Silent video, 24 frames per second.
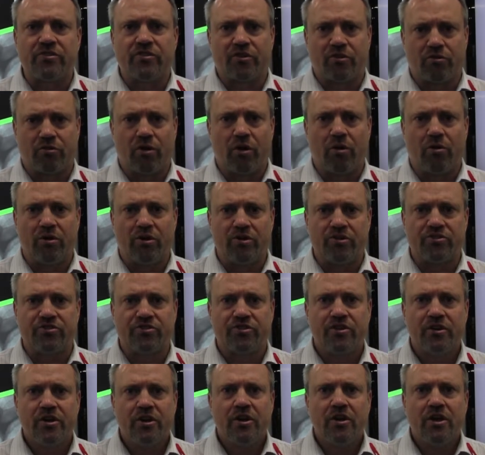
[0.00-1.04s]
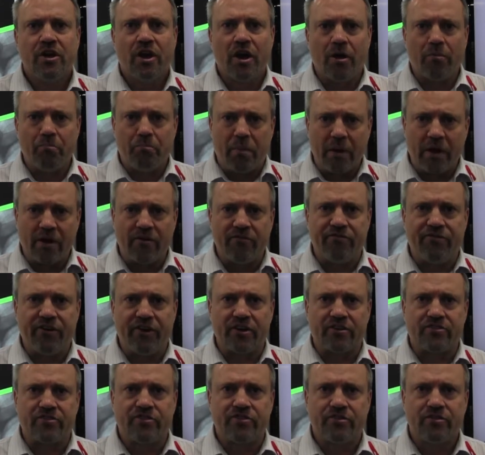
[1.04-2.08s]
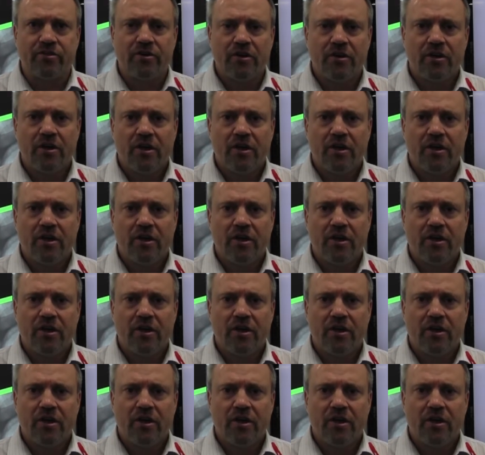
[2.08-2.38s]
to the growers a benefit.